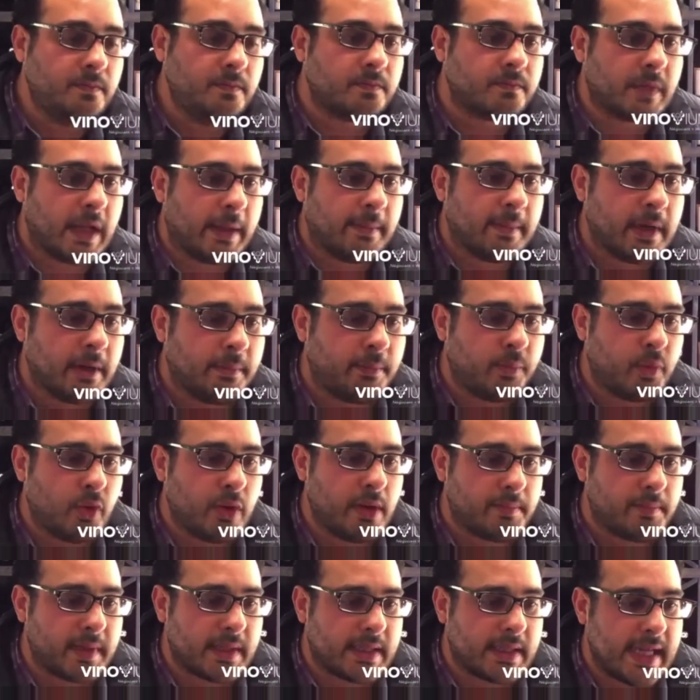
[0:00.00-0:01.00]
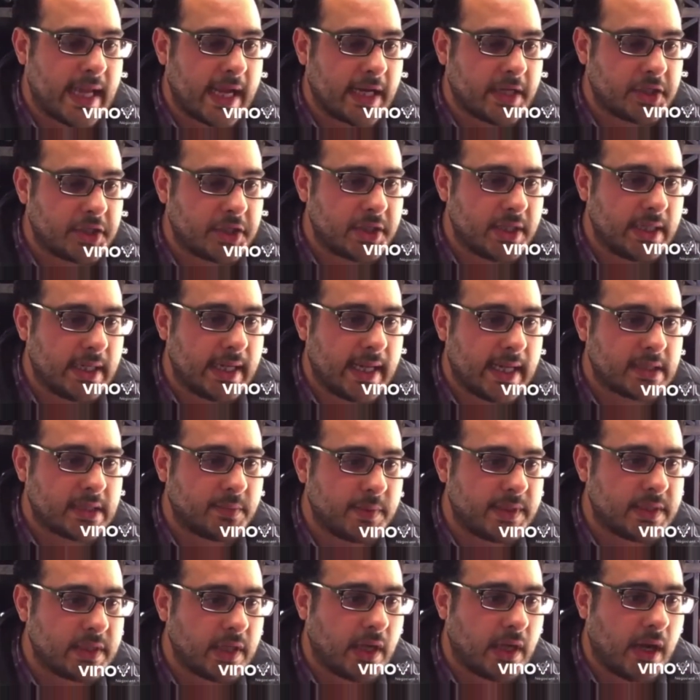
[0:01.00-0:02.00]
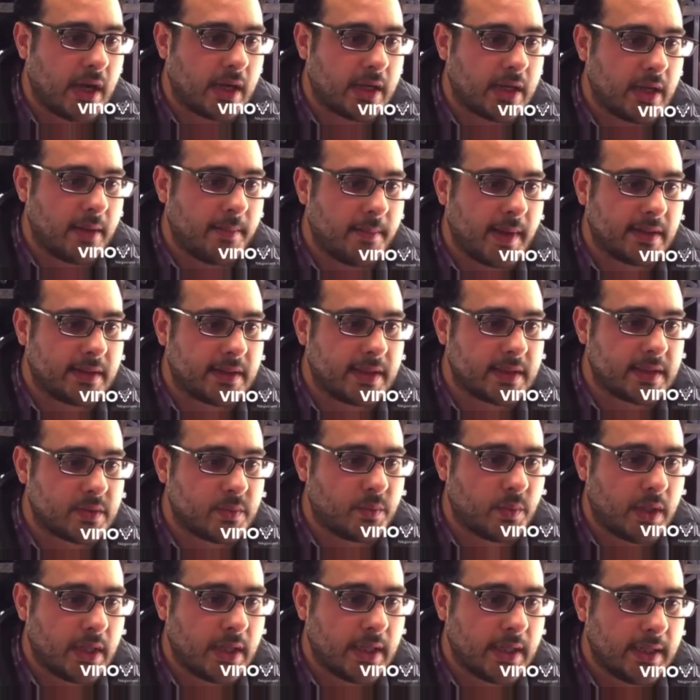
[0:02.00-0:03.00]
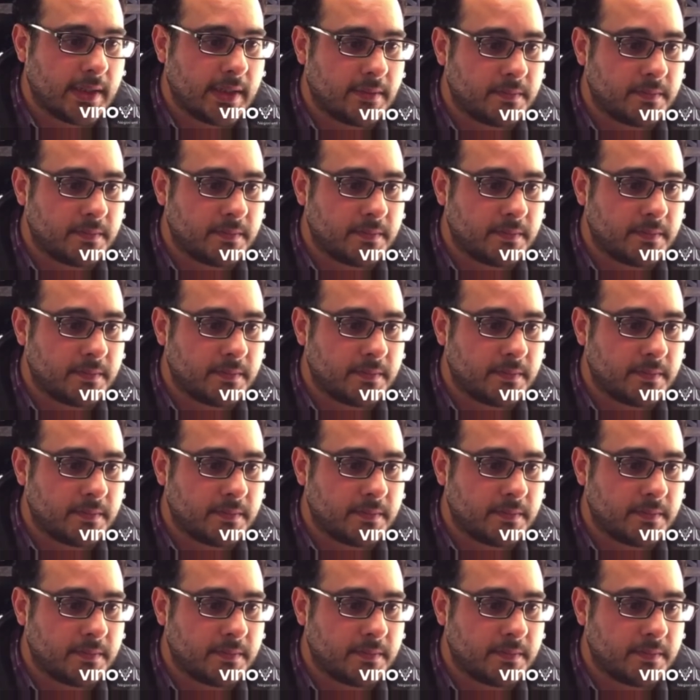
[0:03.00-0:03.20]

I'm going to pull up the tech sheet as we talk about this wine.